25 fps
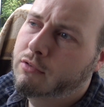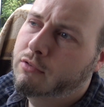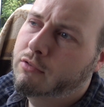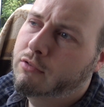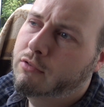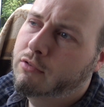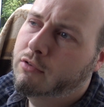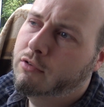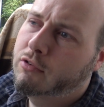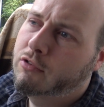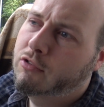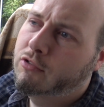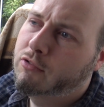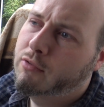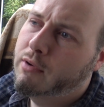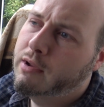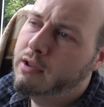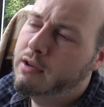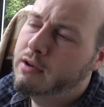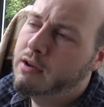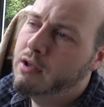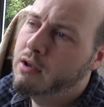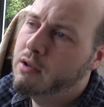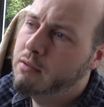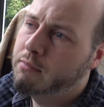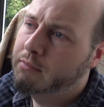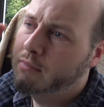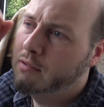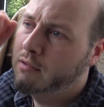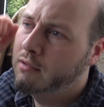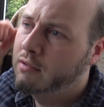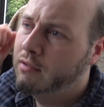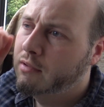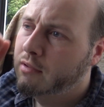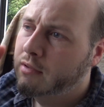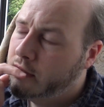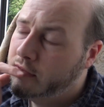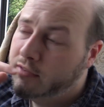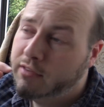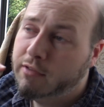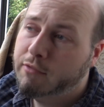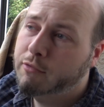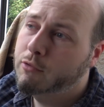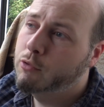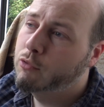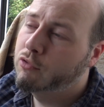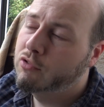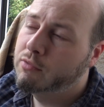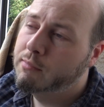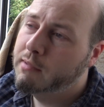straighten up. It's
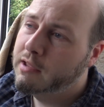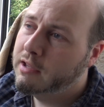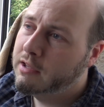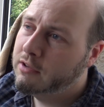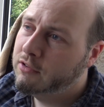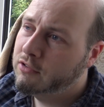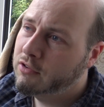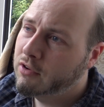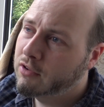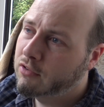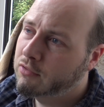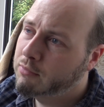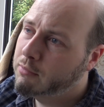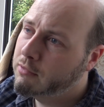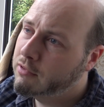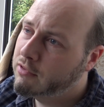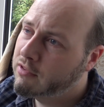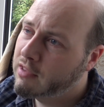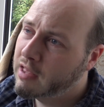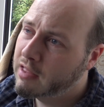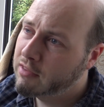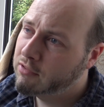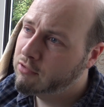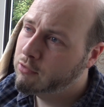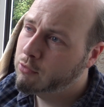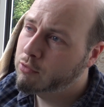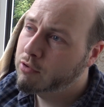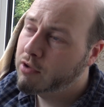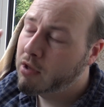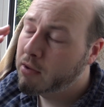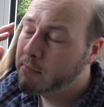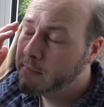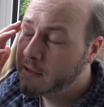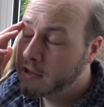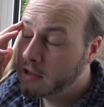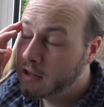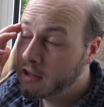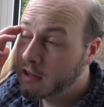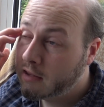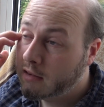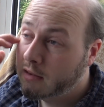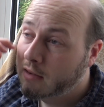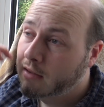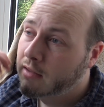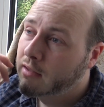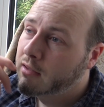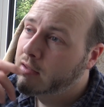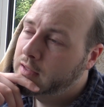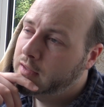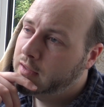difficult to make adjustments as you're coming
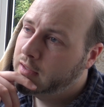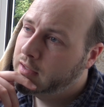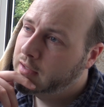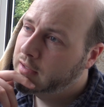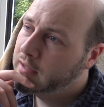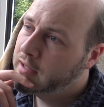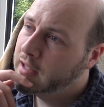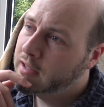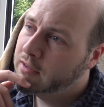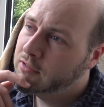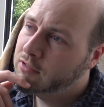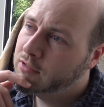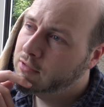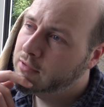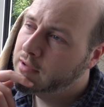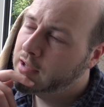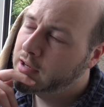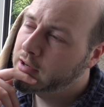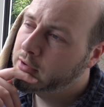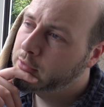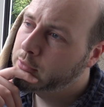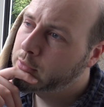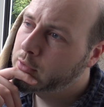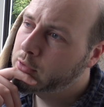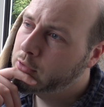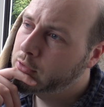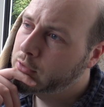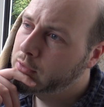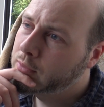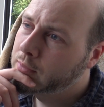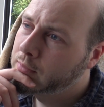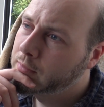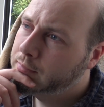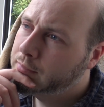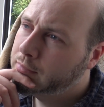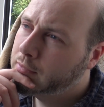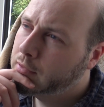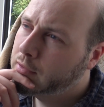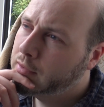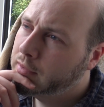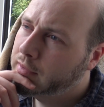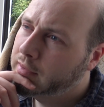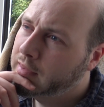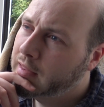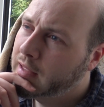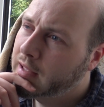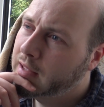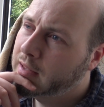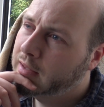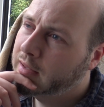in case you get it wrong. But
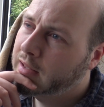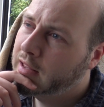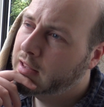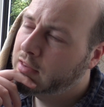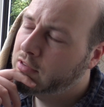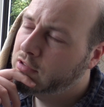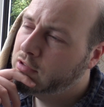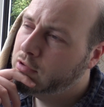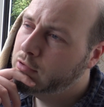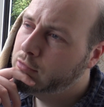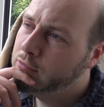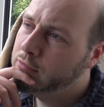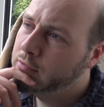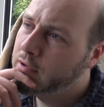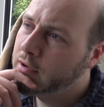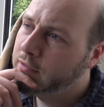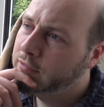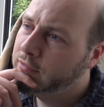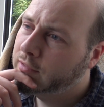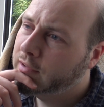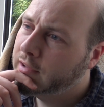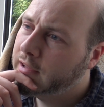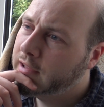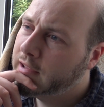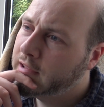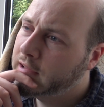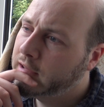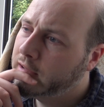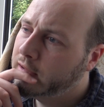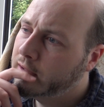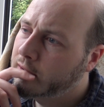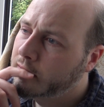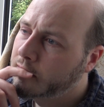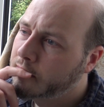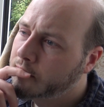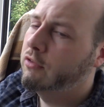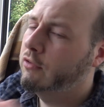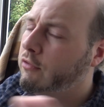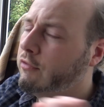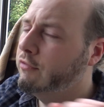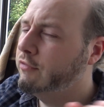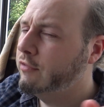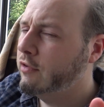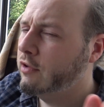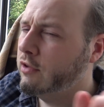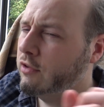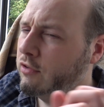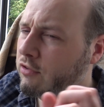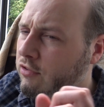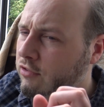that gets you roughly in. So
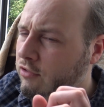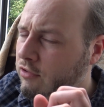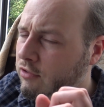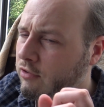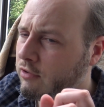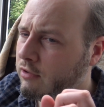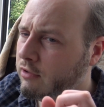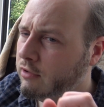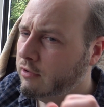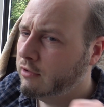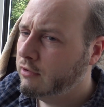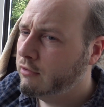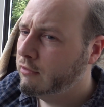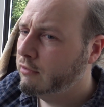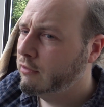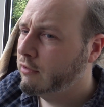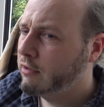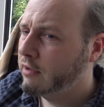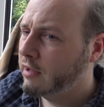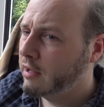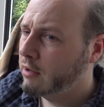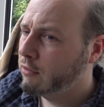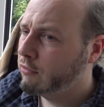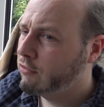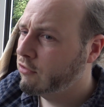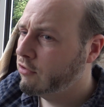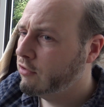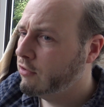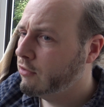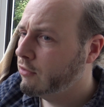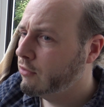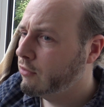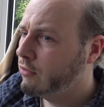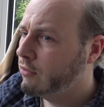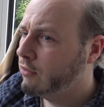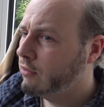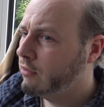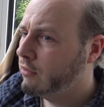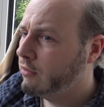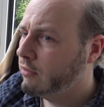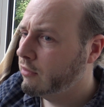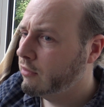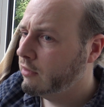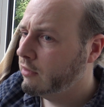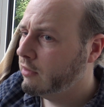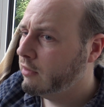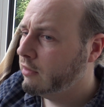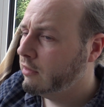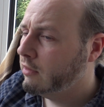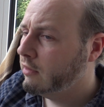first you look out to your
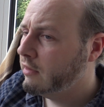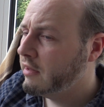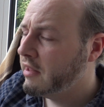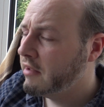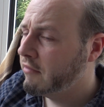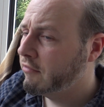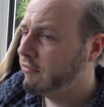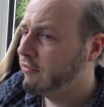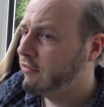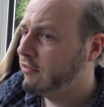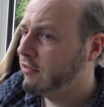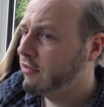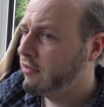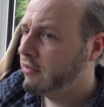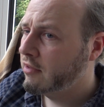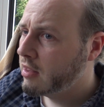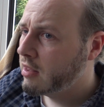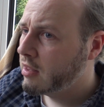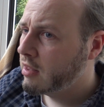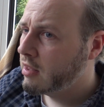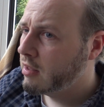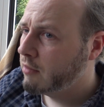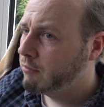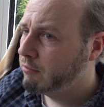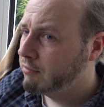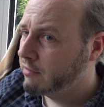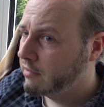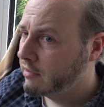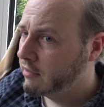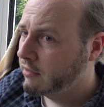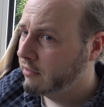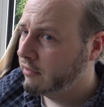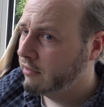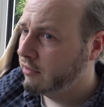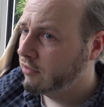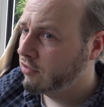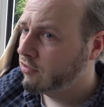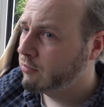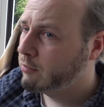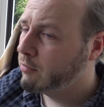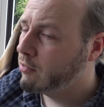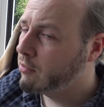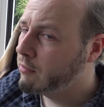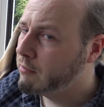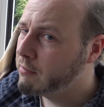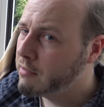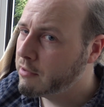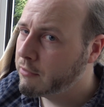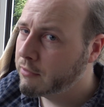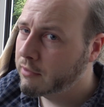left blind
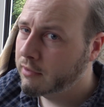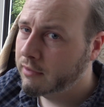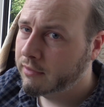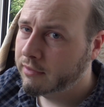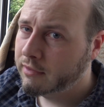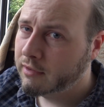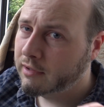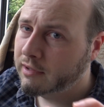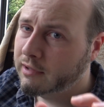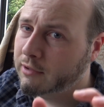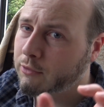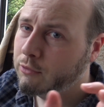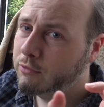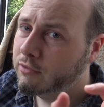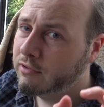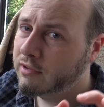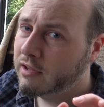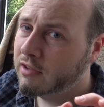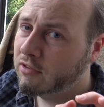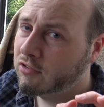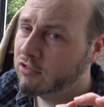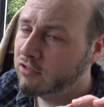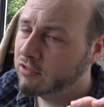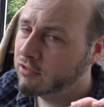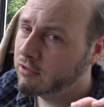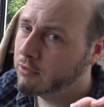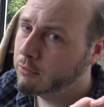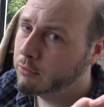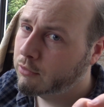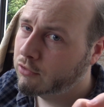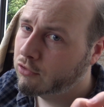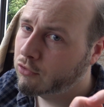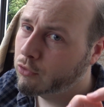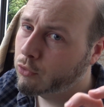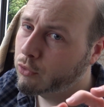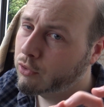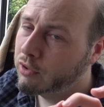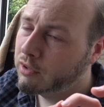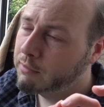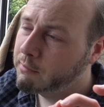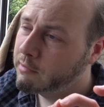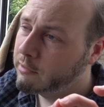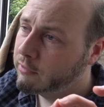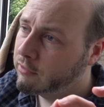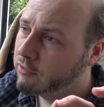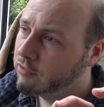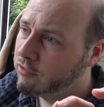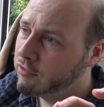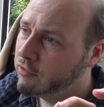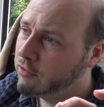spot mirror, the little discs I was talking
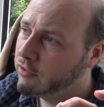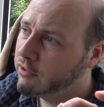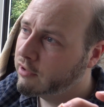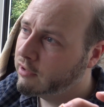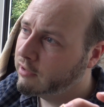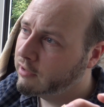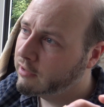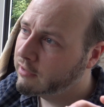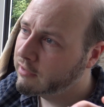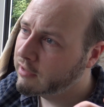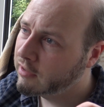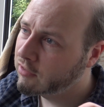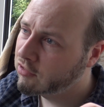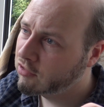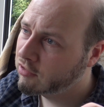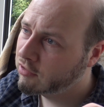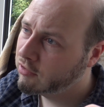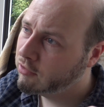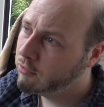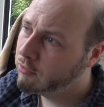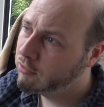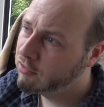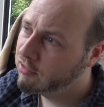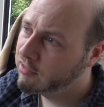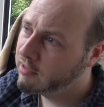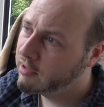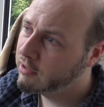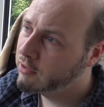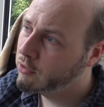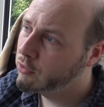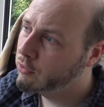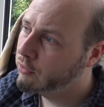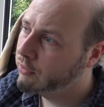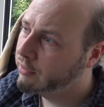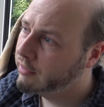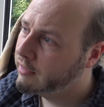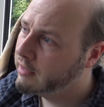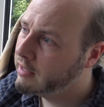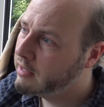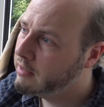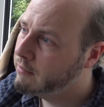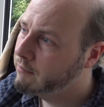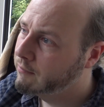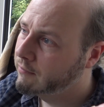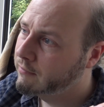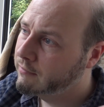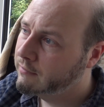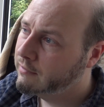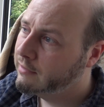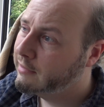about, the circular discs you stick on the
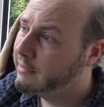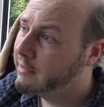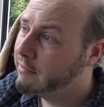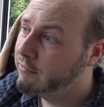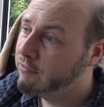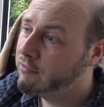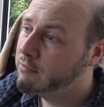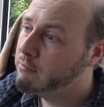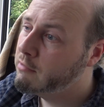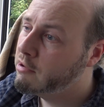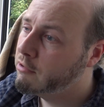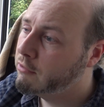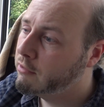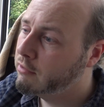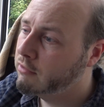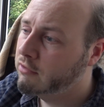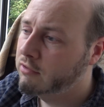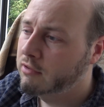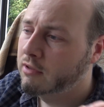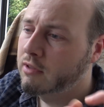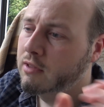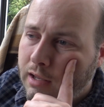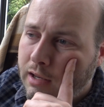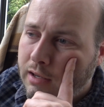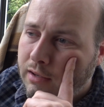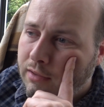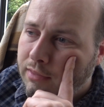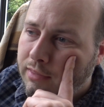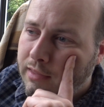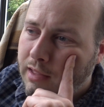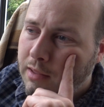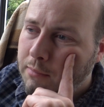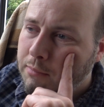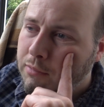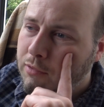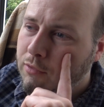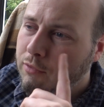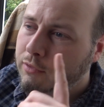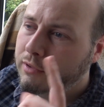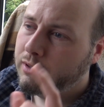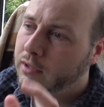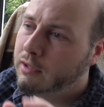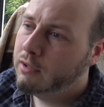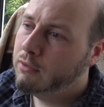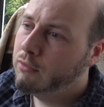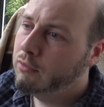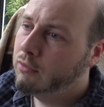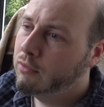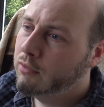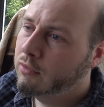left mirrors. And at that point
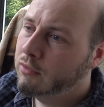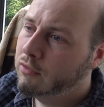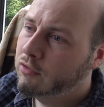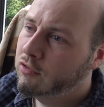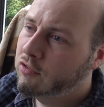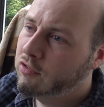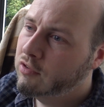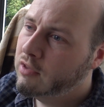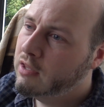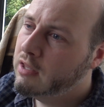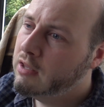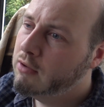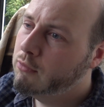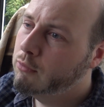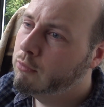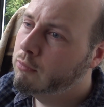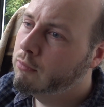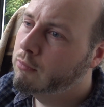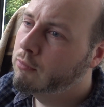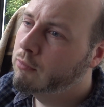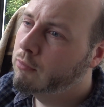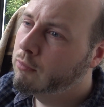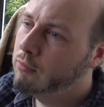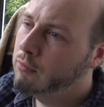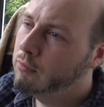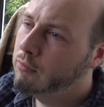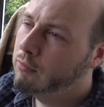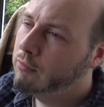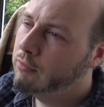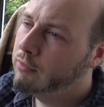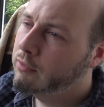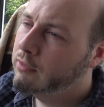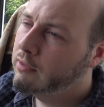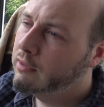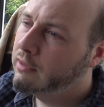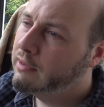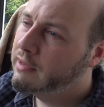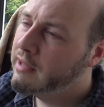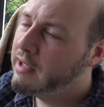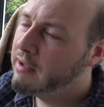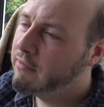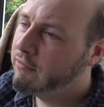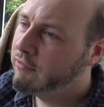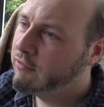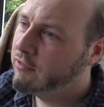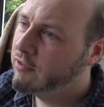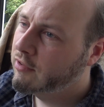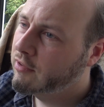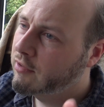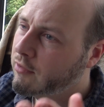you see the
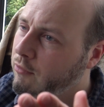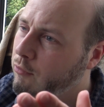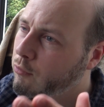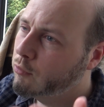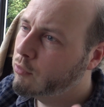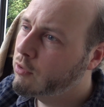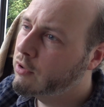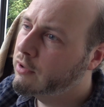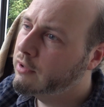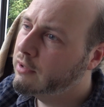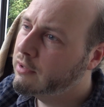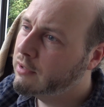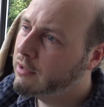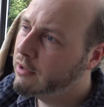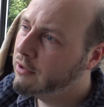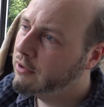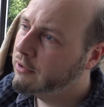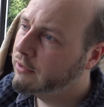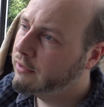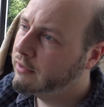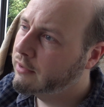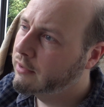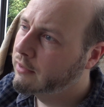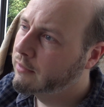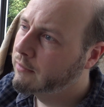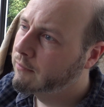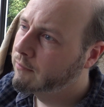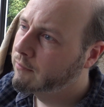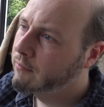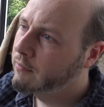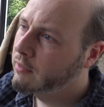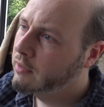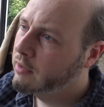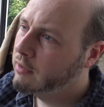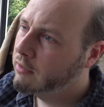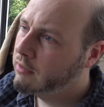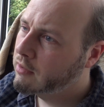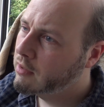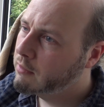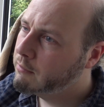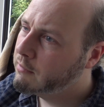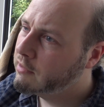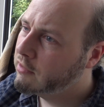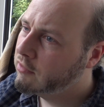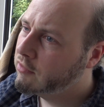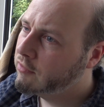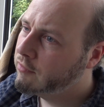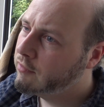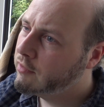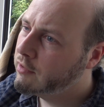left white line come
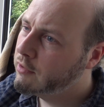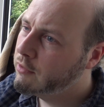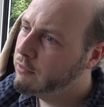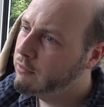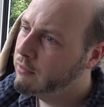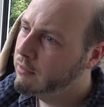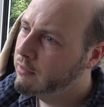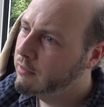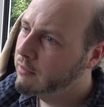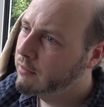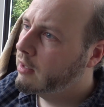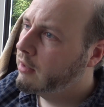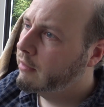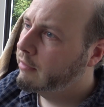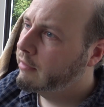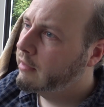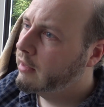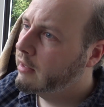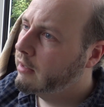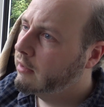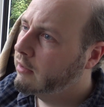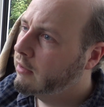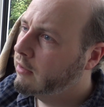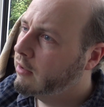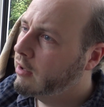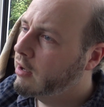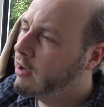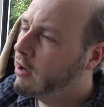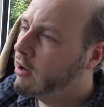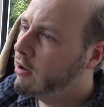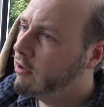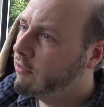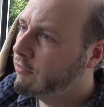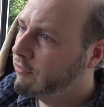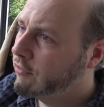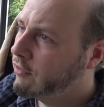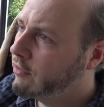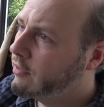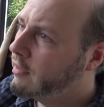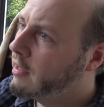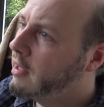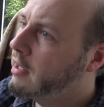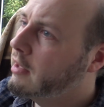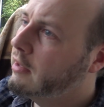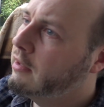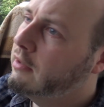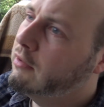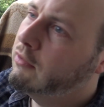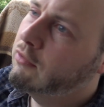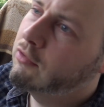into view, and then after
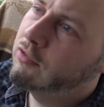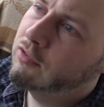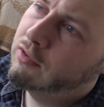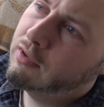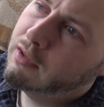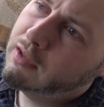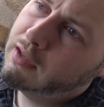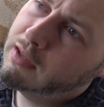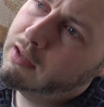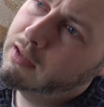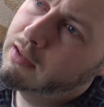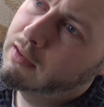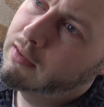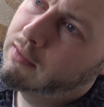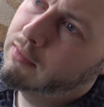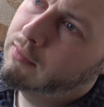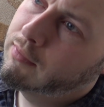that you see